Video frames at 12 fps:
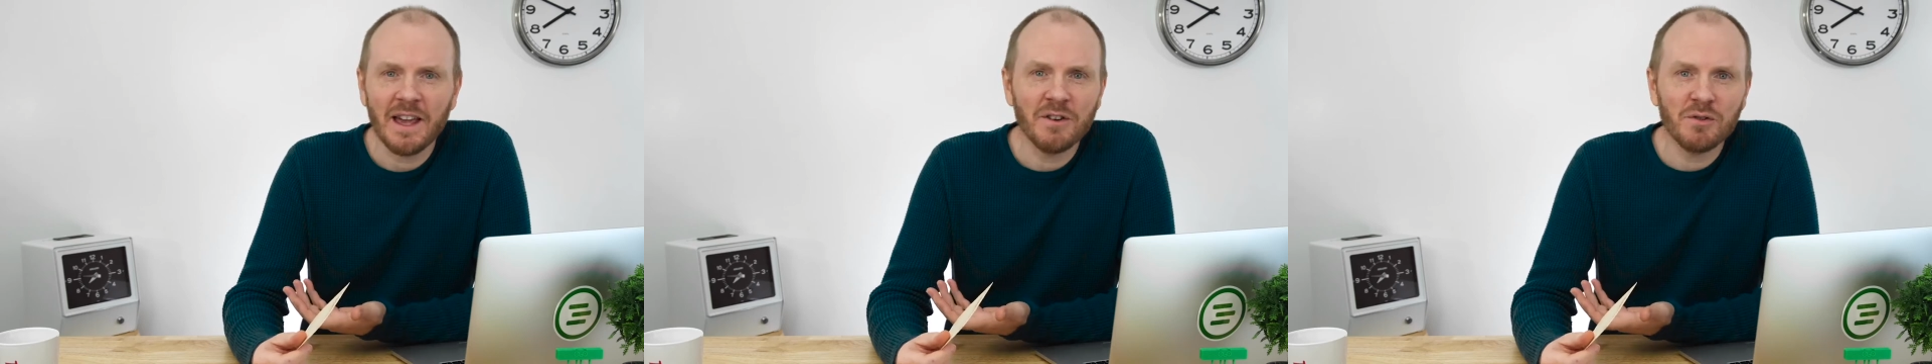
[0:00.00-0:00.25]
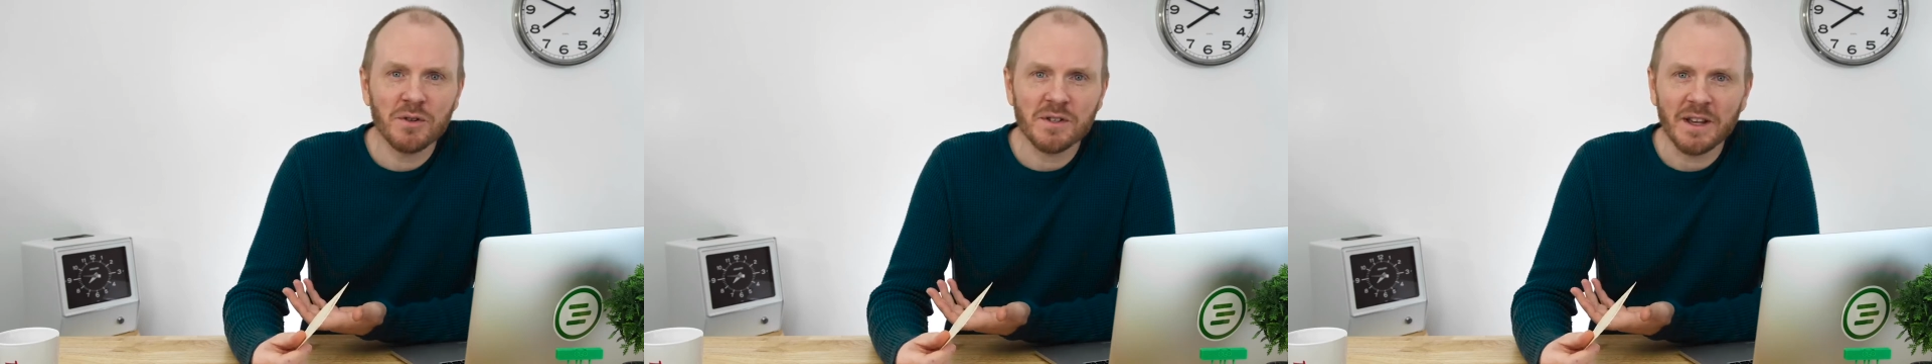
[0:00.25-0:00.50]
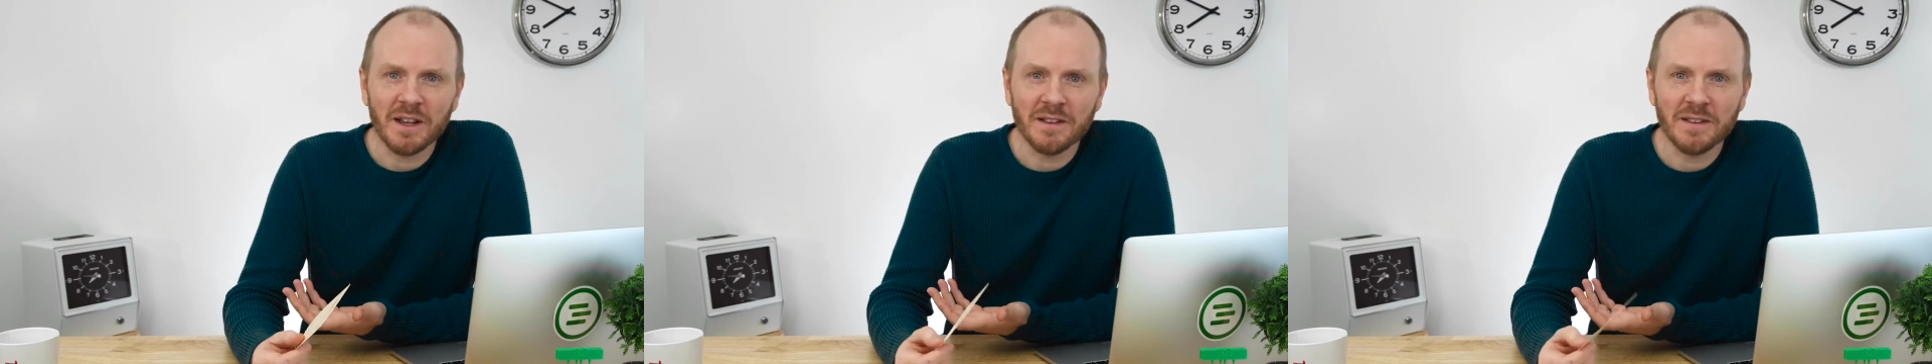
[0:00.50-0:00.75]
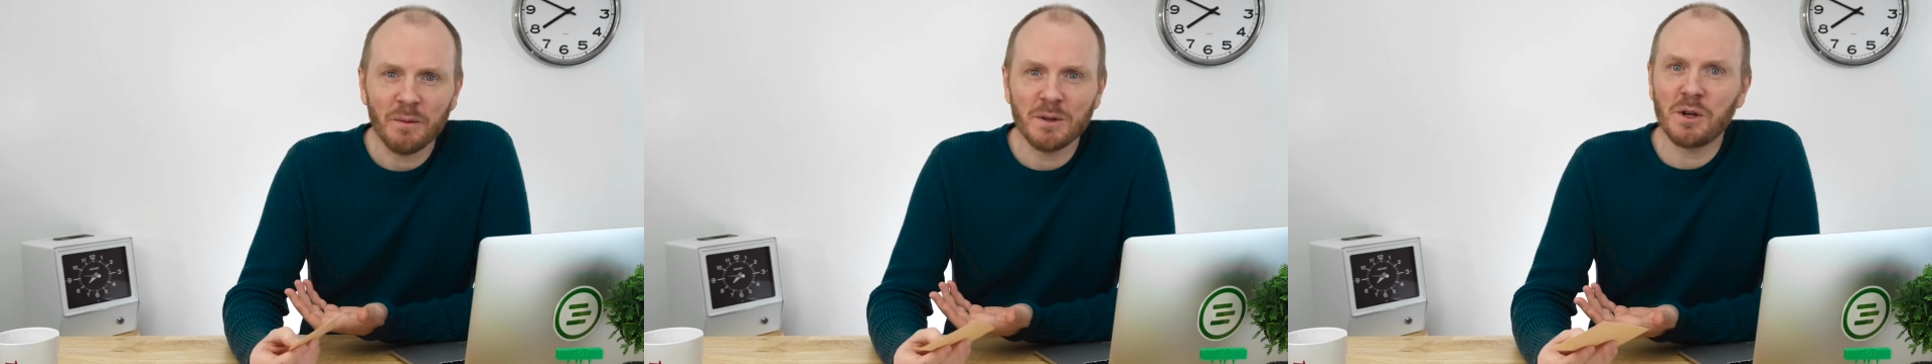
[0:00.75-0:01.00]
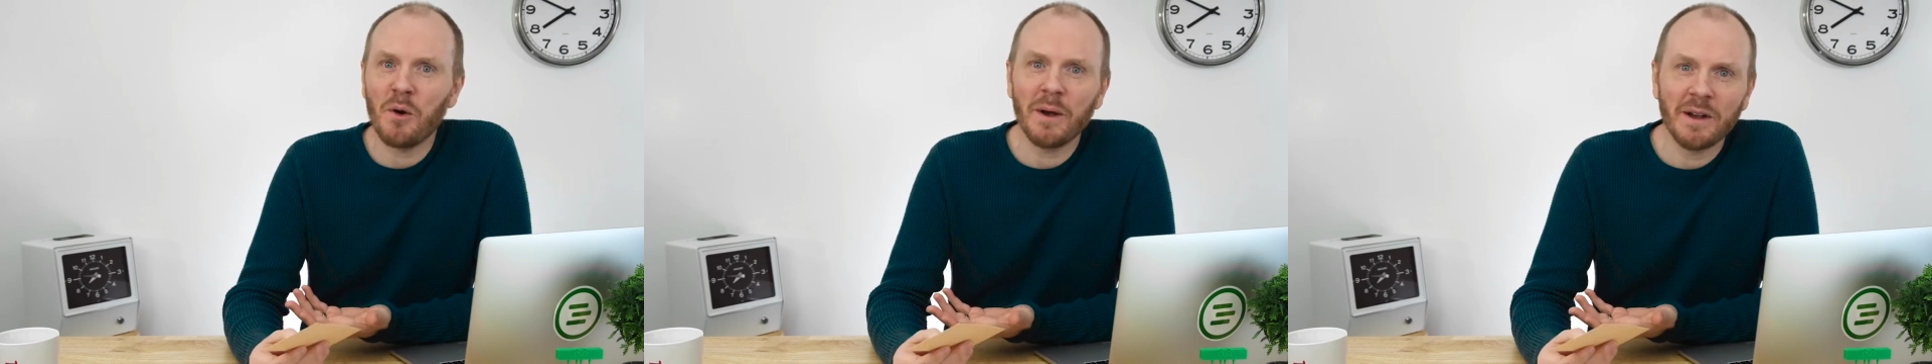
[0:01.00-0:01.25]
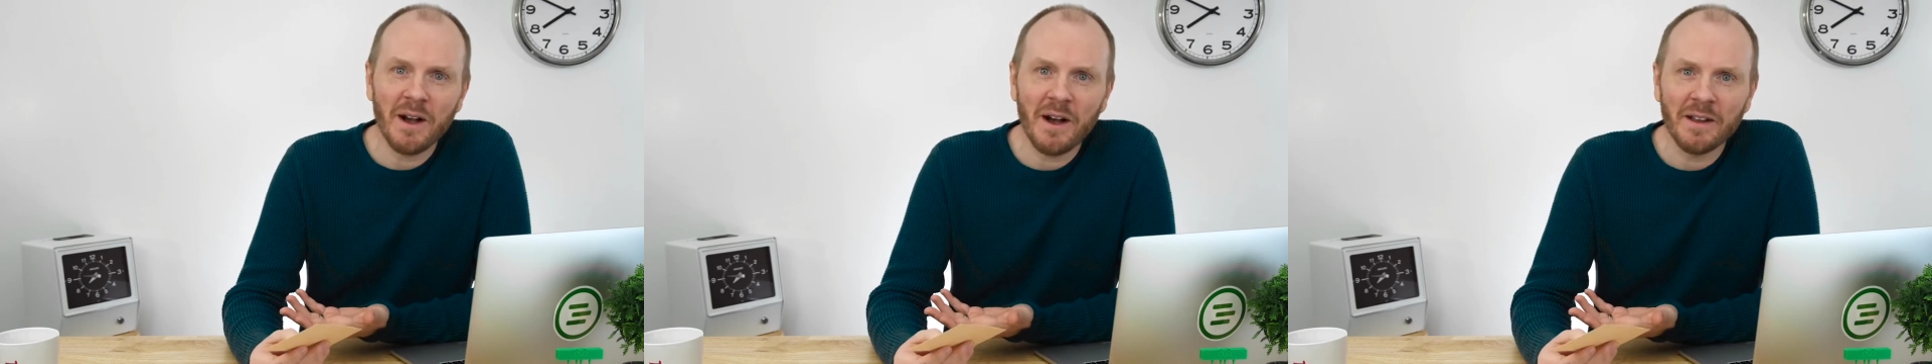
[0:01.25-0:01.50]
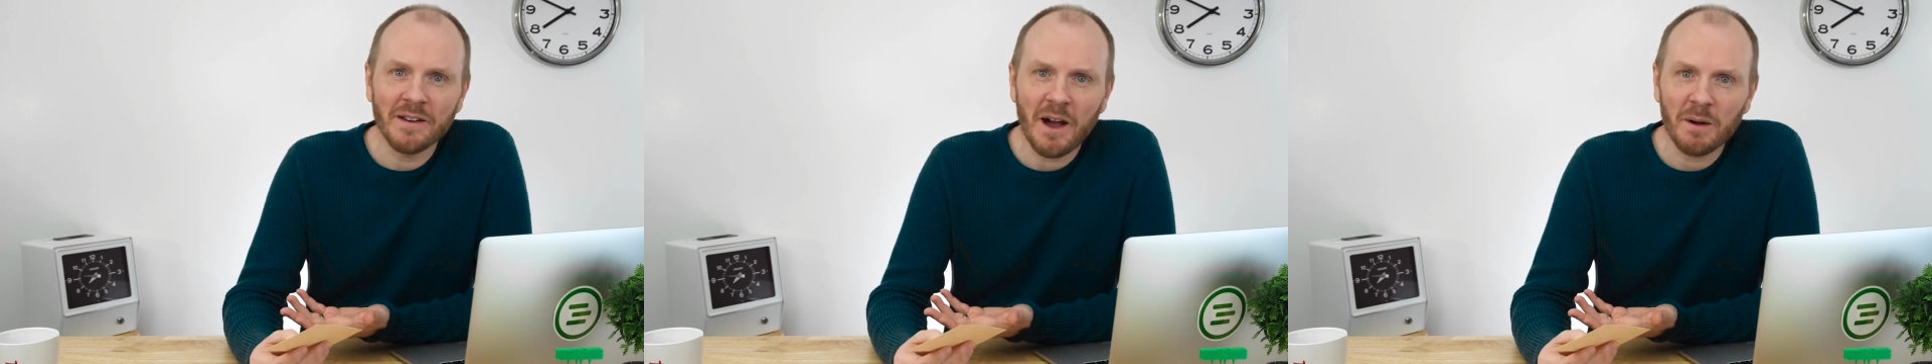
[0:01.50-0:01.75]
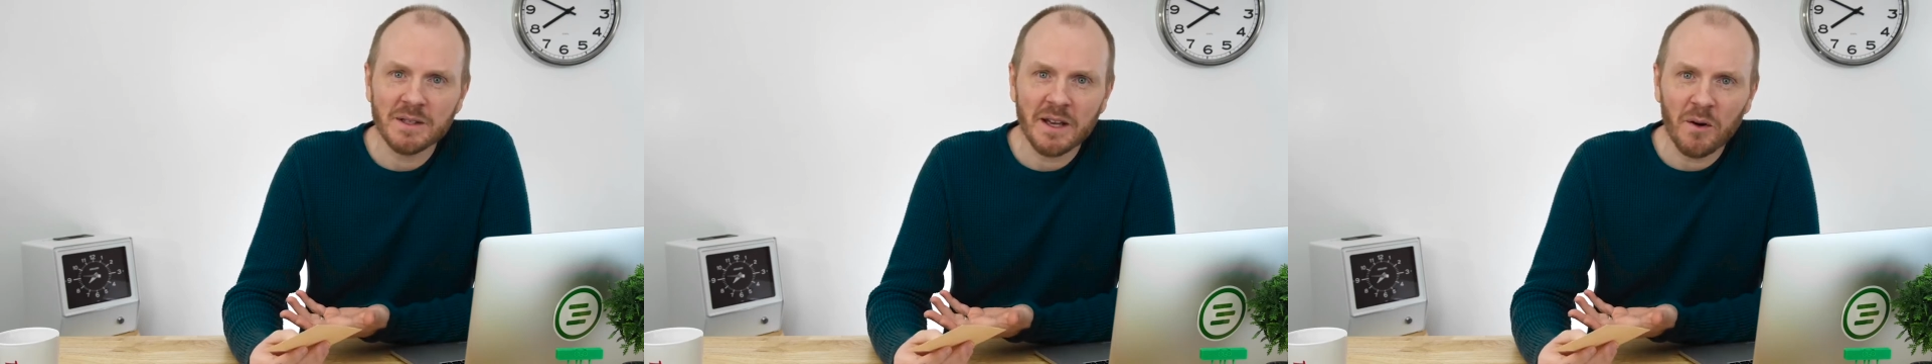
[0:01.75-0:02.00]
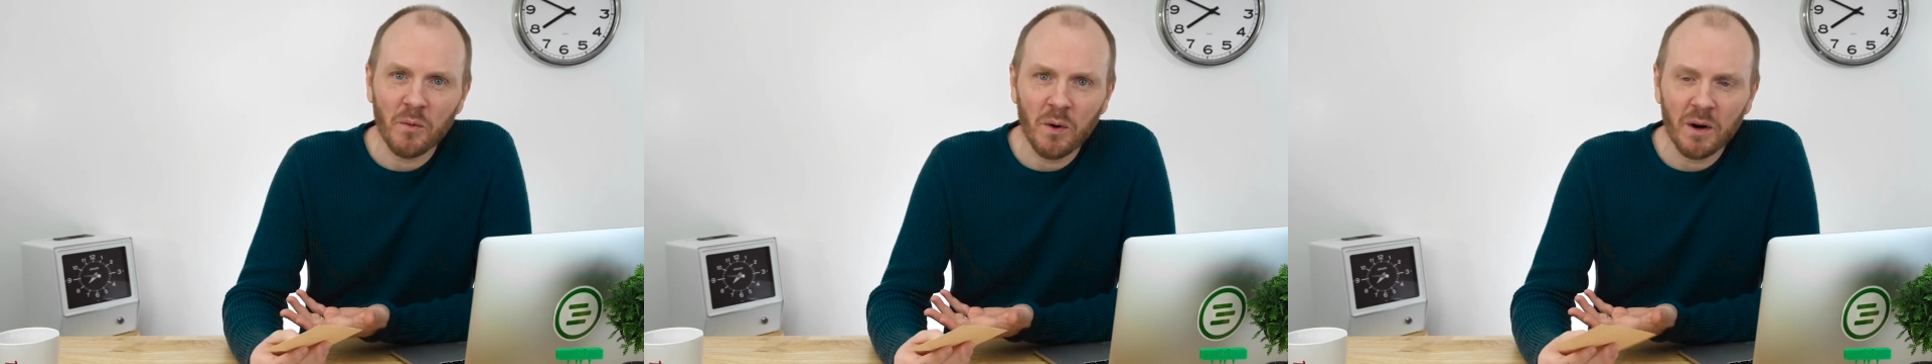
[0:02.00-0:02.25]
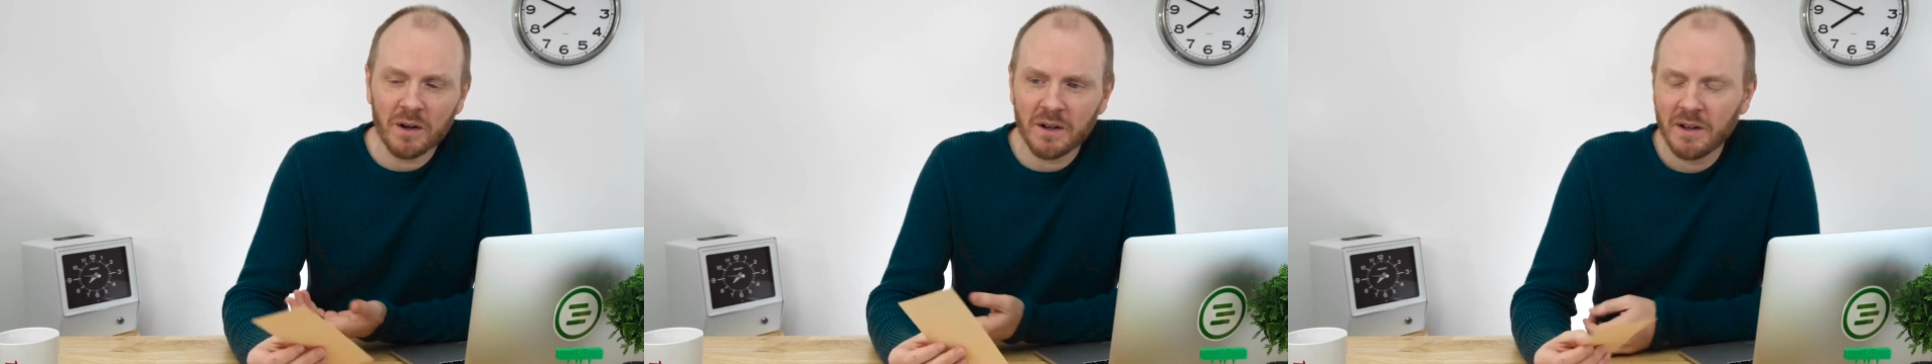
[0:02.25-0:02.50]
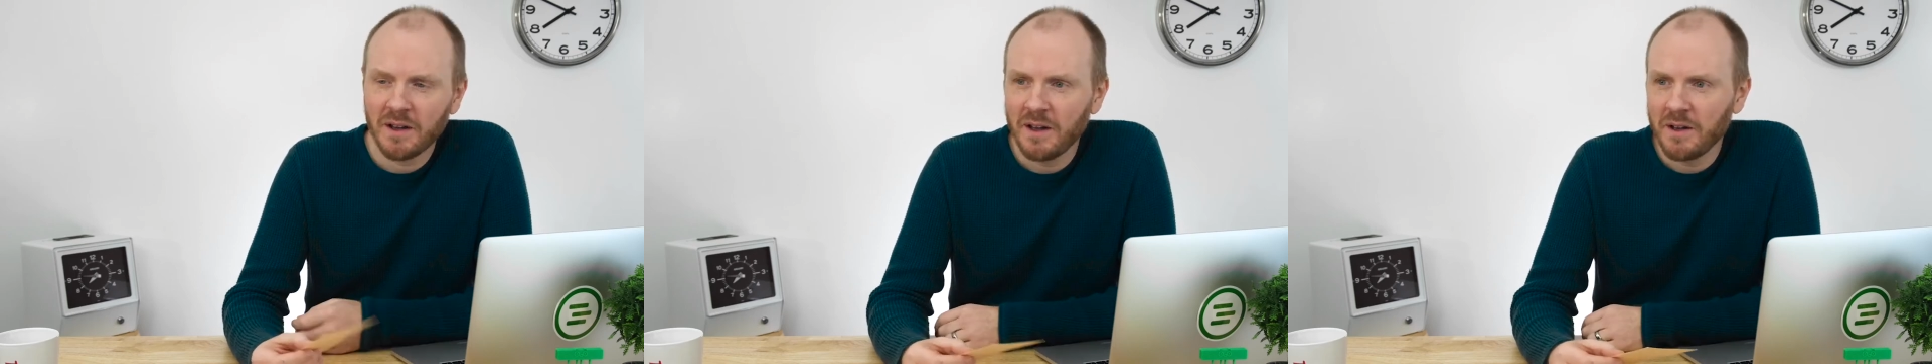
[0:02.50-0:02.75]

interesting that was going on outside of work